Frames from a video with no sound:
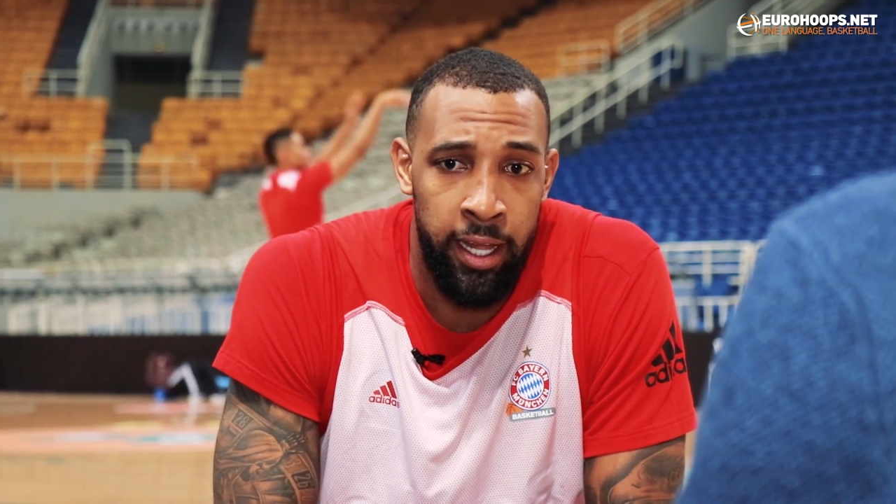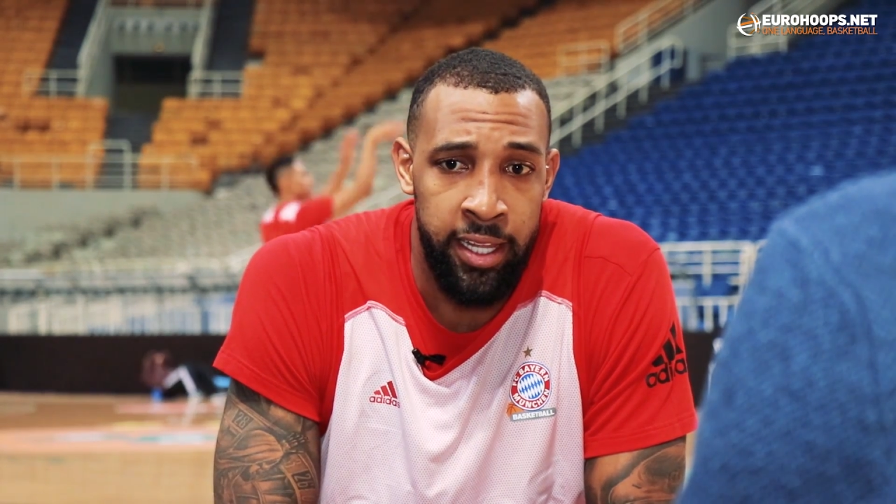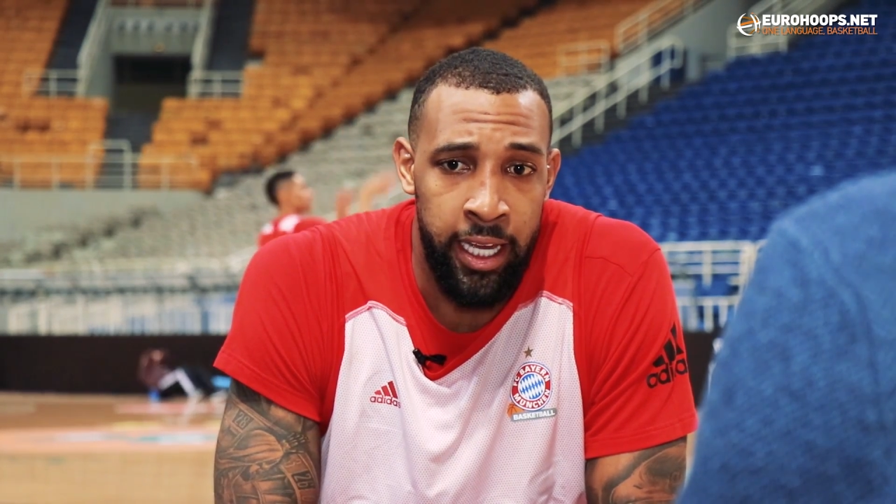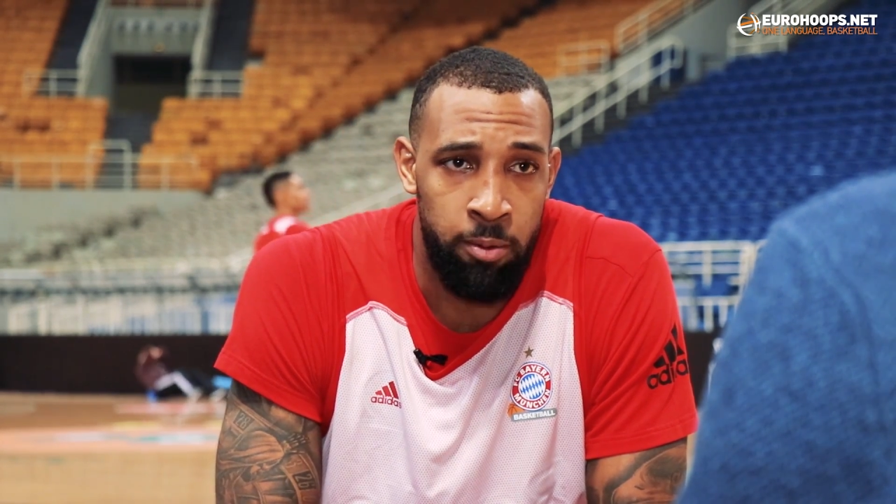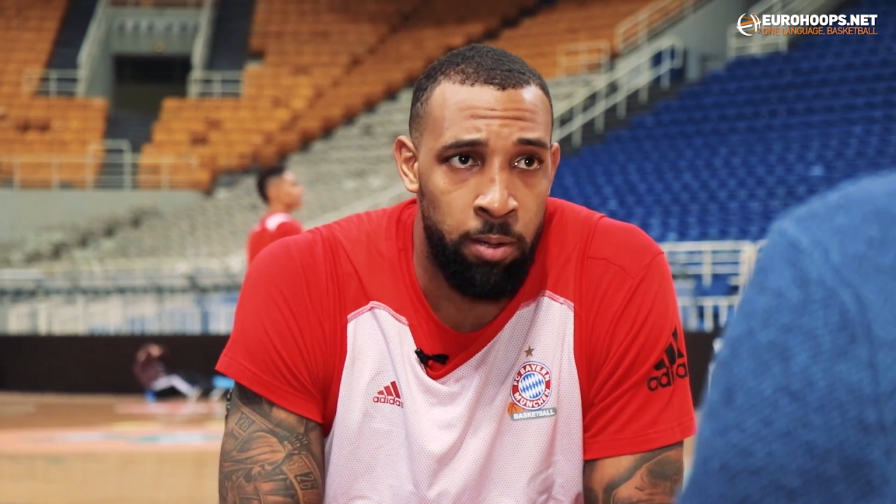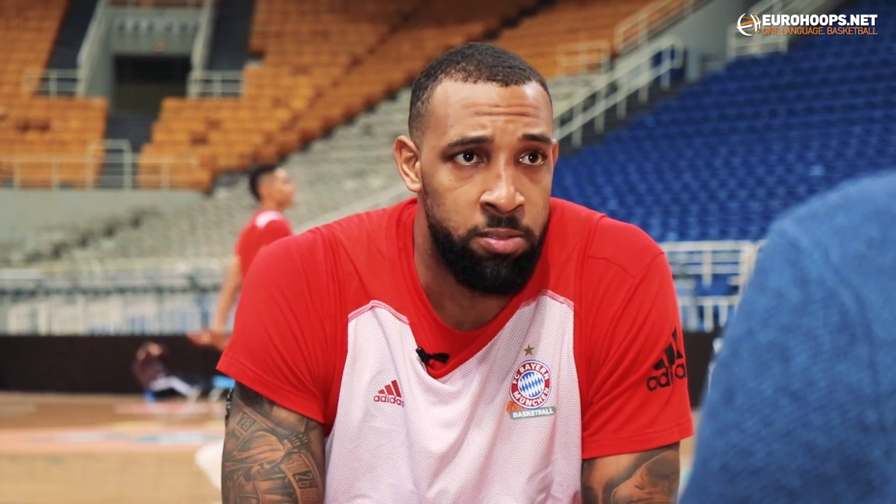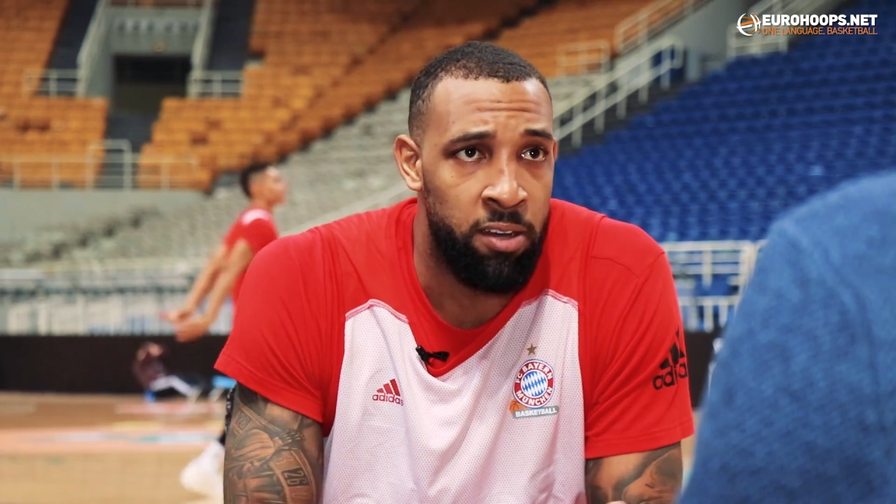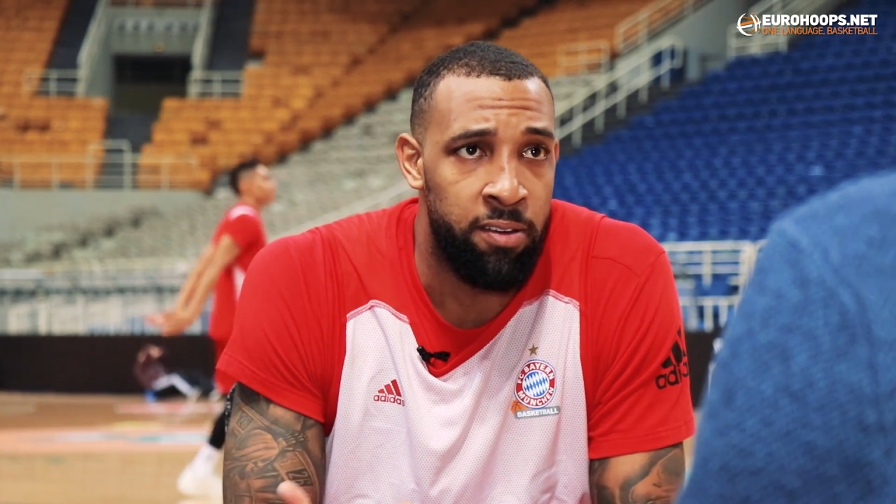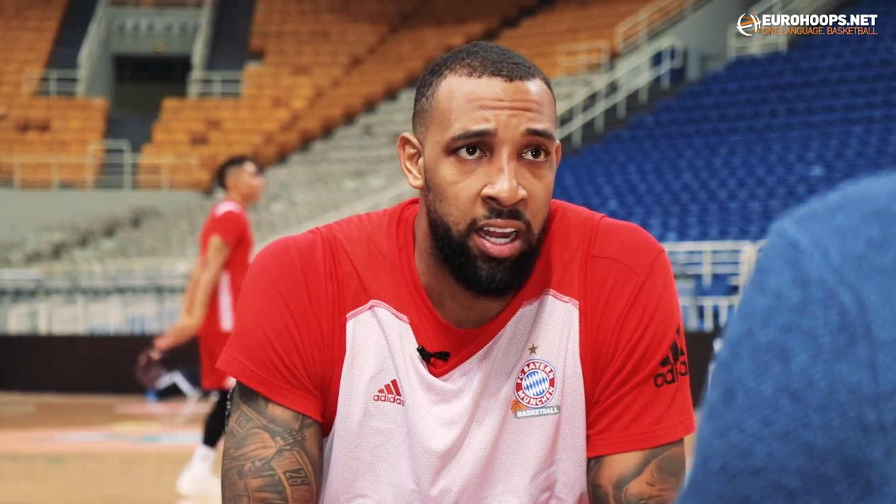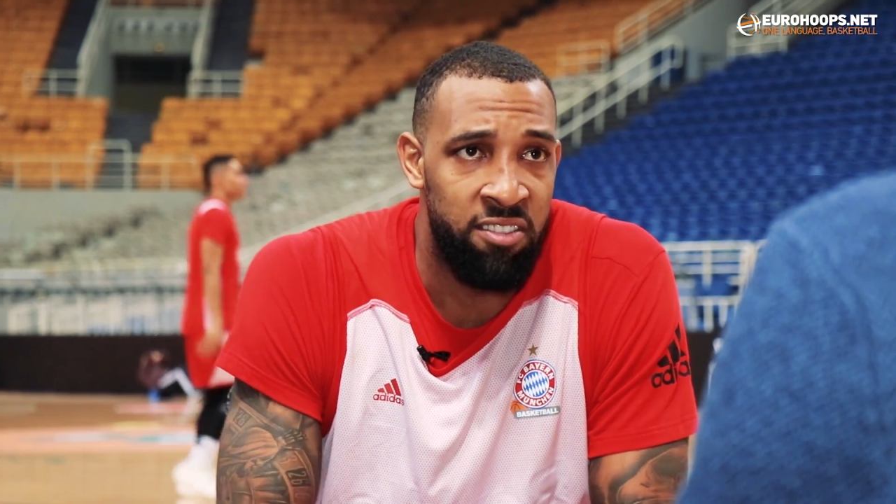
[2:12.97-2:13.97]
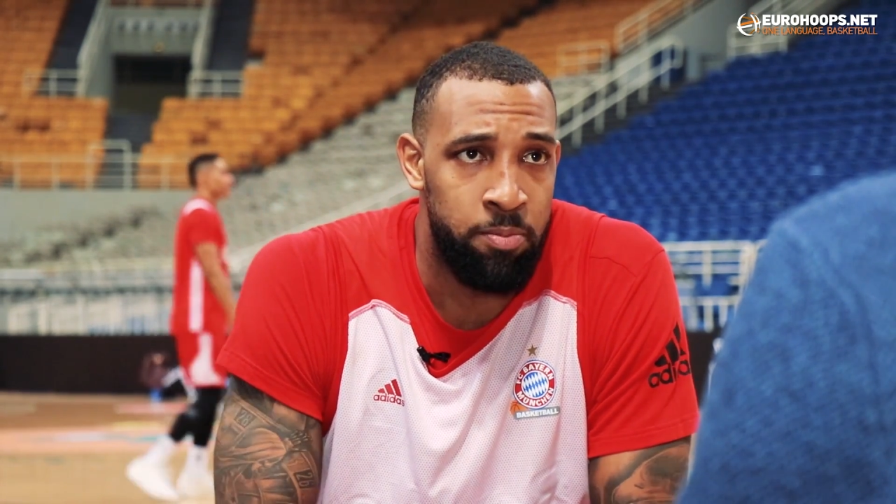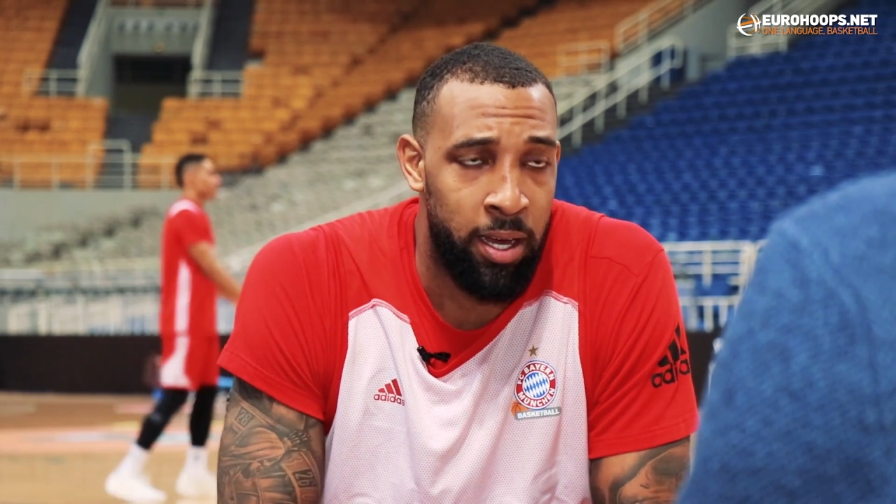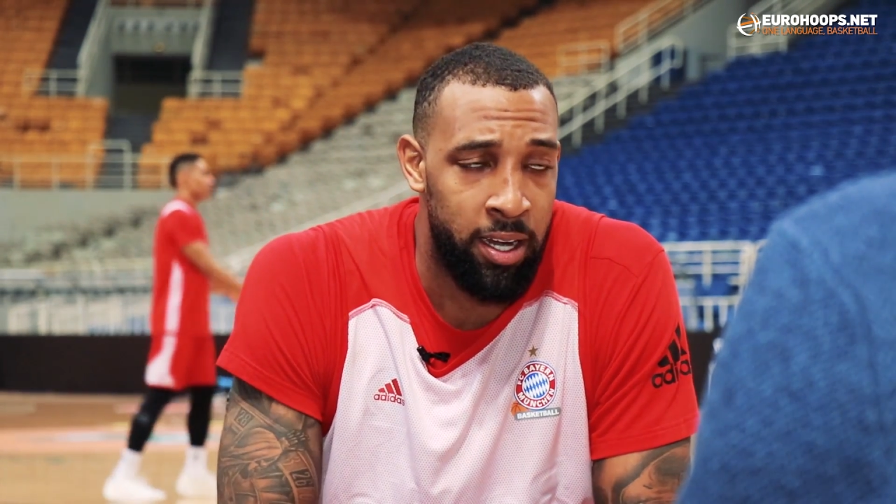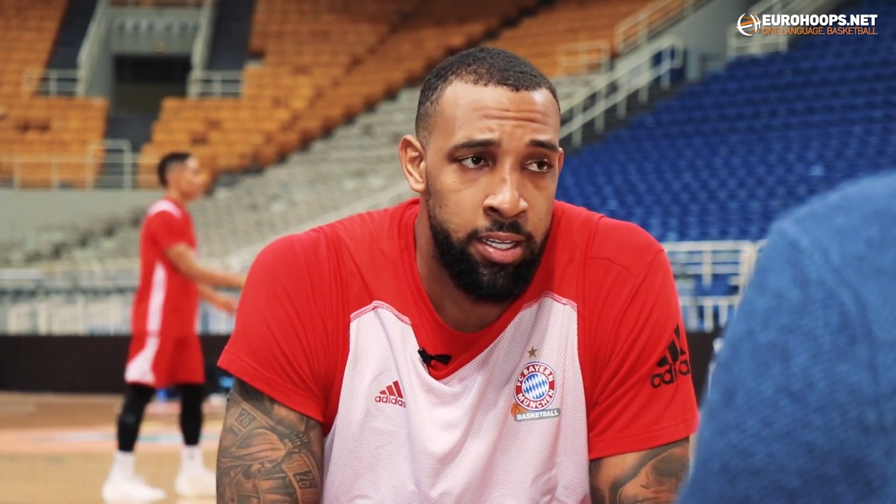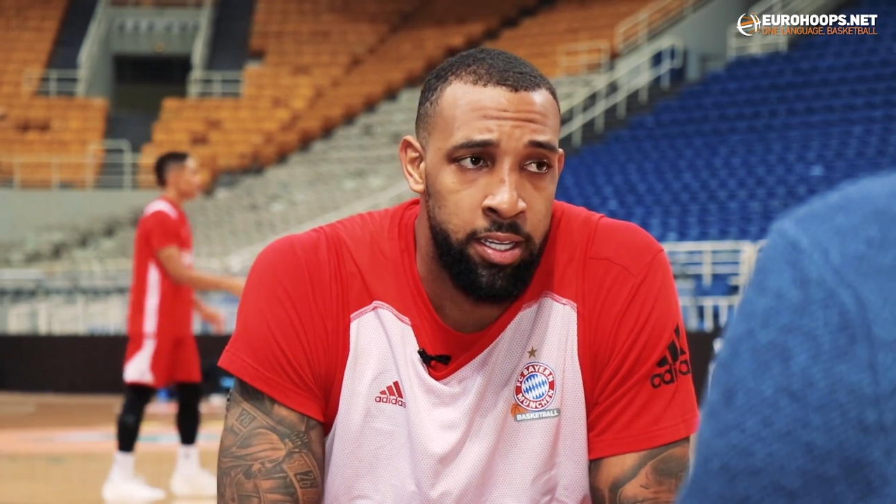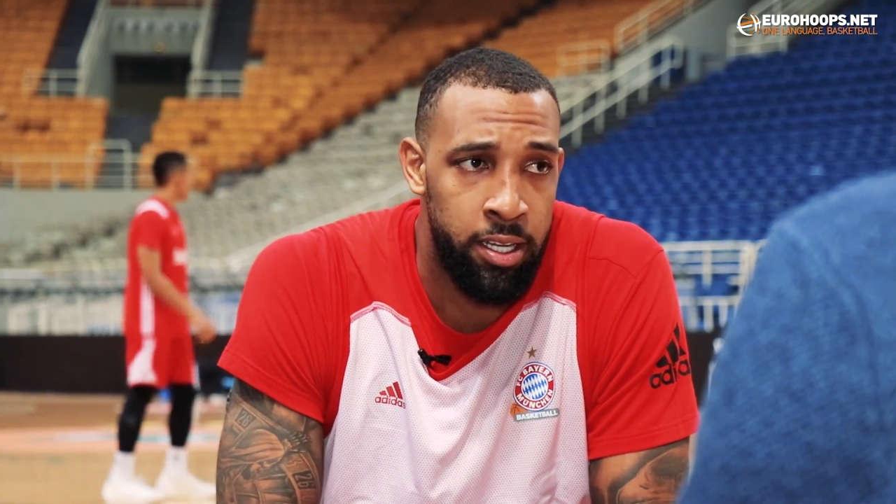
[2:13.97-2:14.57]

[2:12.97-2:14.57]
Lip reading: I think it rubs off on everybody.